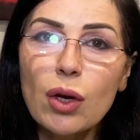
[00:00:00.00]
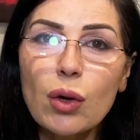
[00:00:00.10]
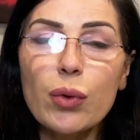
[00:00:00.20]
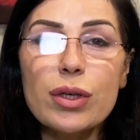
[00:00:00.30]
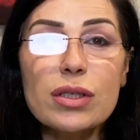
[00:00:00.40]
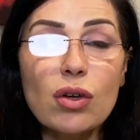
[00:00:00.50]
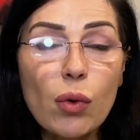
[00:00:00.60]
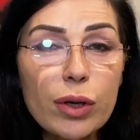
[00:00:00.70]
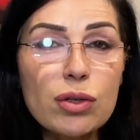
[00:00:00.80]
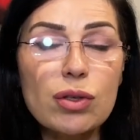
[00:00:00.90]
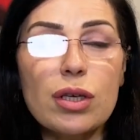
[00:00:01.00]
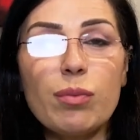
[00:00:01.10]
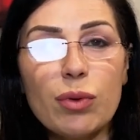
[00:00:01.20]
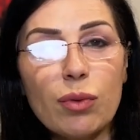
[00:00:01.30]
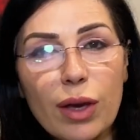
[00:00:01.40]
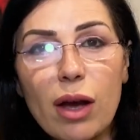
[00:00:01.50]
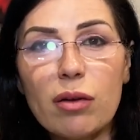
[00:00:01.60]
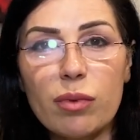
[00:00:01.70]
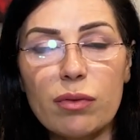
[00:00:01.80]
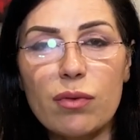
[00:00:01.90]
who is going to keep you
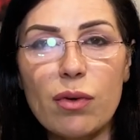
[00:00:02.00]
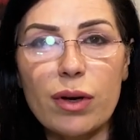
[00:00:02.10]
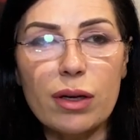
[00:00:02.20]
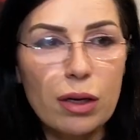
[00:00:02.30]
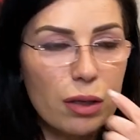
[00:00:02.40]
accountable for it.